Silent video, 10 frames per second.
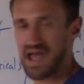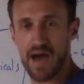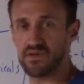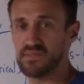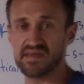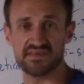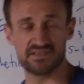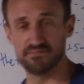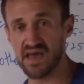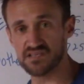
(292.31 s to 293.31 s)
I'm gonna make this
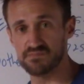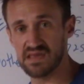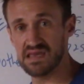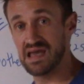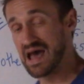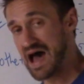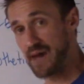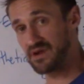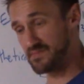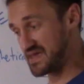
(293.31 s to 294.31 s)
the best me,
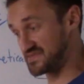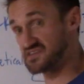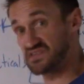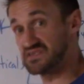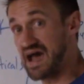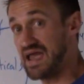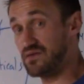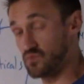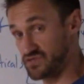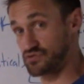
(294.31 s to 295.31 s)
I'm gonna make this
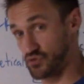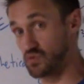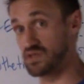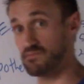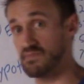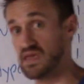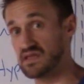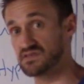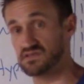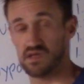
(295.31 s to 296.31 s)
diet, which truly
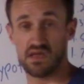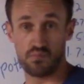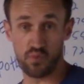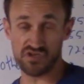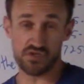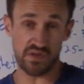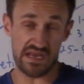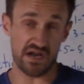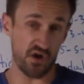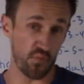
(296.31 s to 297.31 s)
means what you
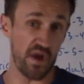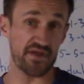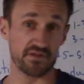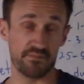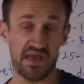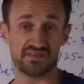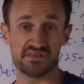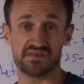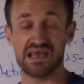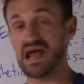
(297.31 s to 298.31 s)
eat on a regular
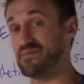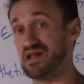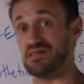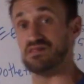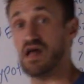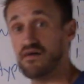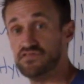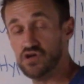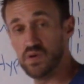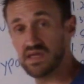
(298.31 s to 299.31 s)
basis, and I'm gonna love
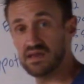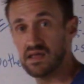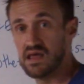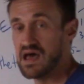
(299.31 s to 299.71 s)
doing it,